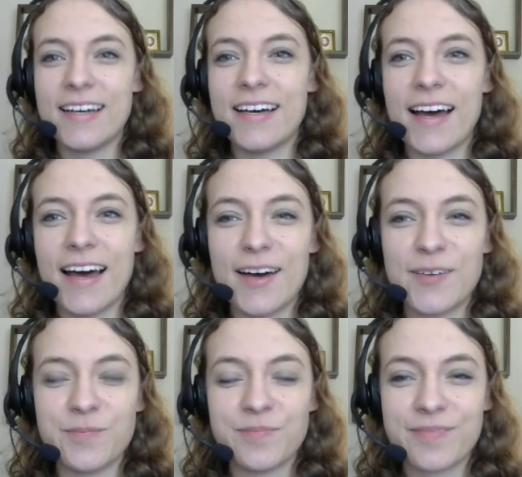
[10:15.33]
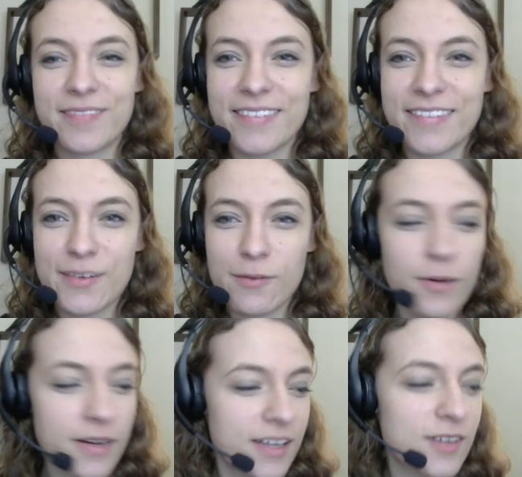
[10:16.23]
Um,
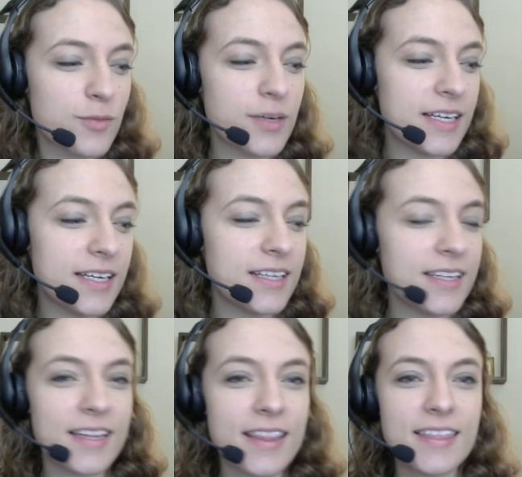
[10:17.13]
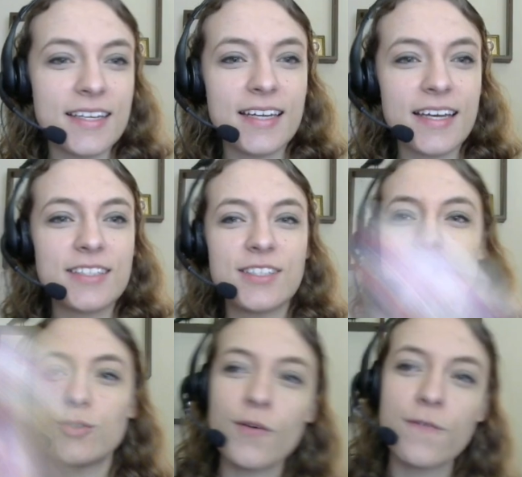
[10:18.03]
we're gonna read the Nancy
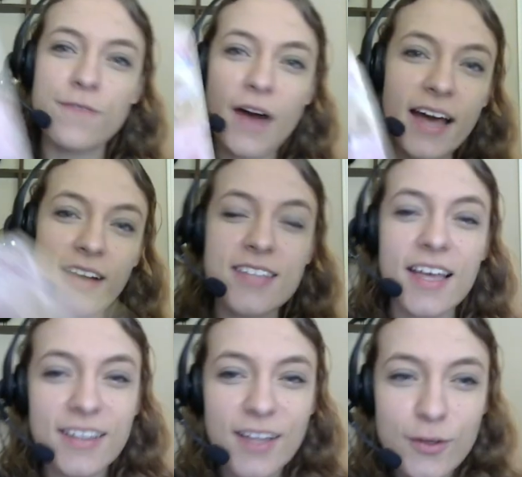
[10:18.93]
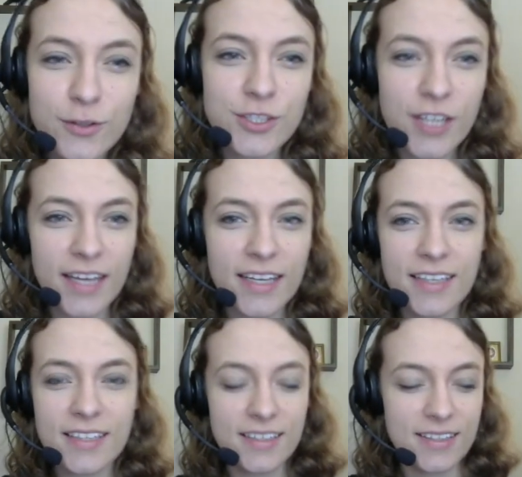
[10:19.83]
Drew files. Hello, Shannon.